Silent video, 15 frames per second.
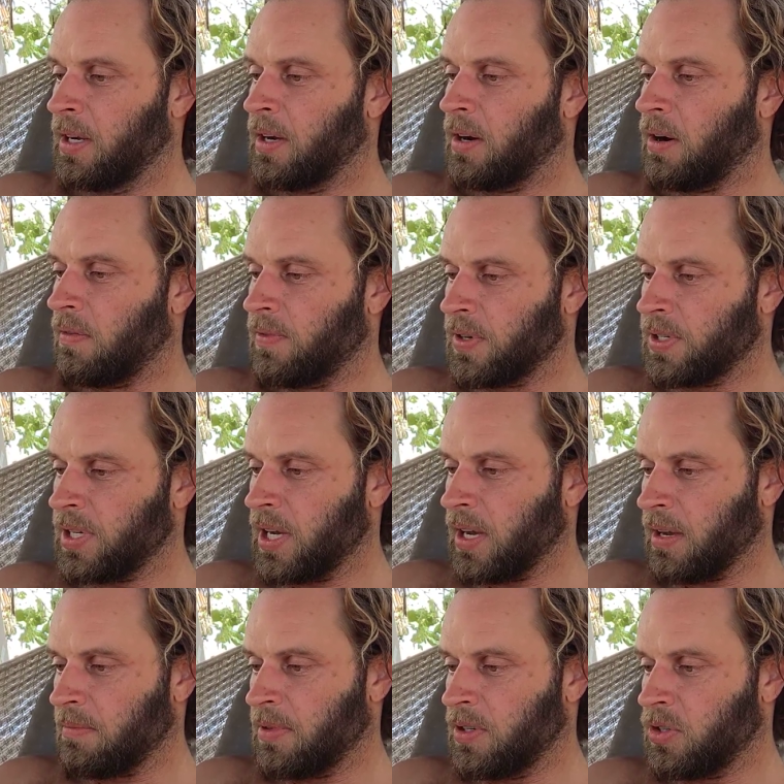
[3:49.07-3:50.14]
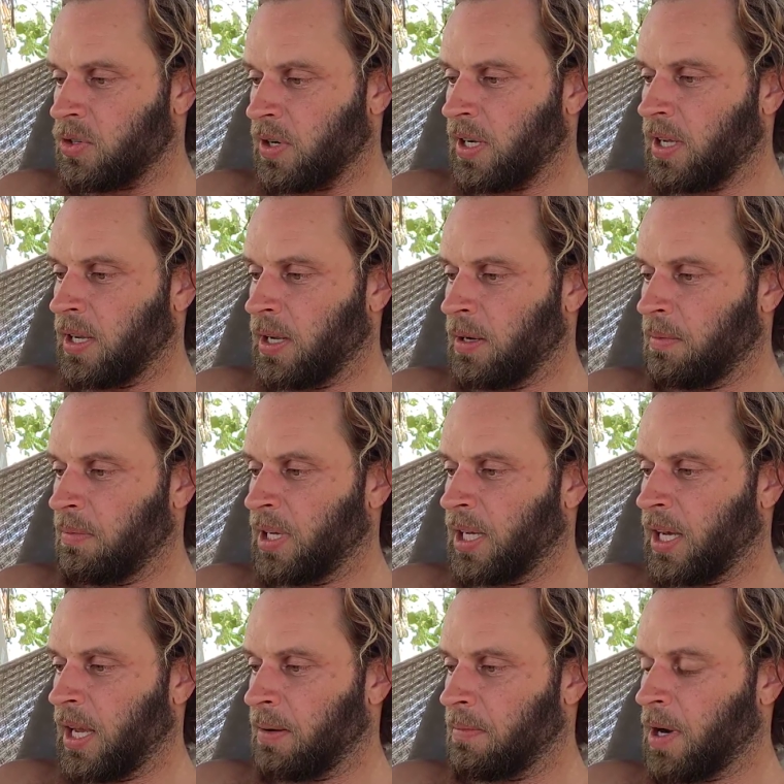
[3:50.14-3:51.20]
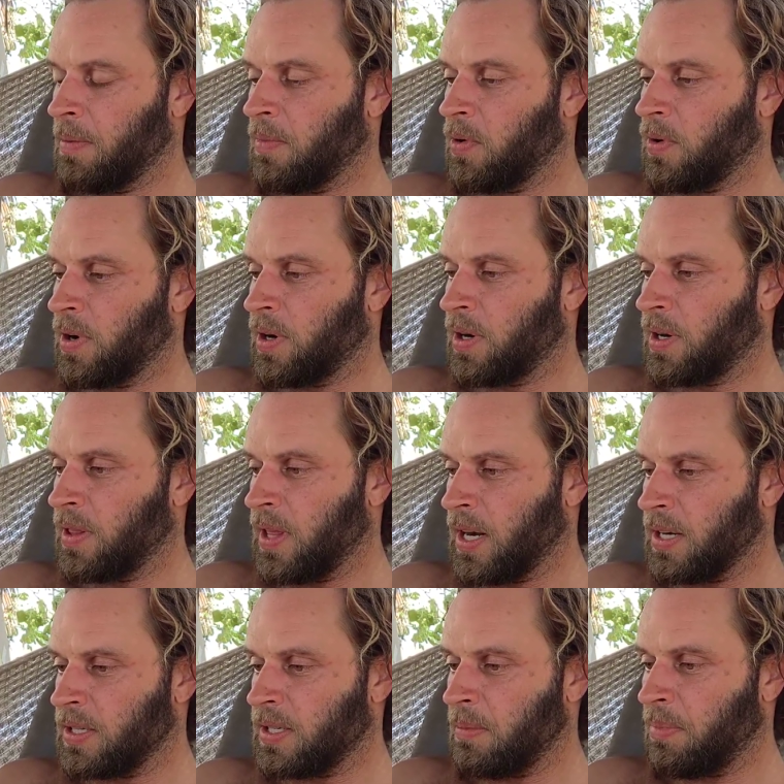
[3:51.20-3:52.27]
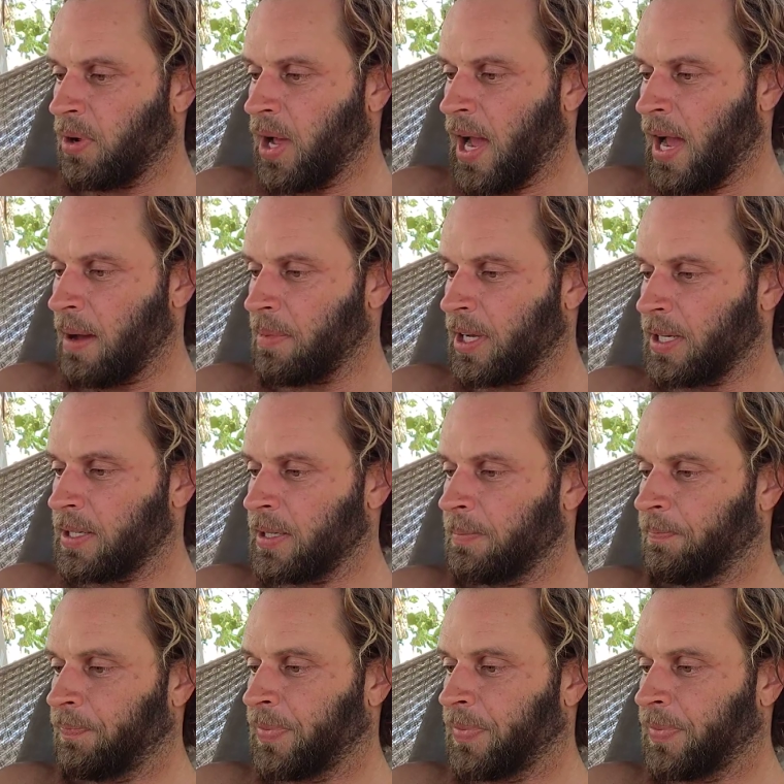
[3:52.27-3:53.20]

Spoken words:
Over time, drinking became more than a simple habit.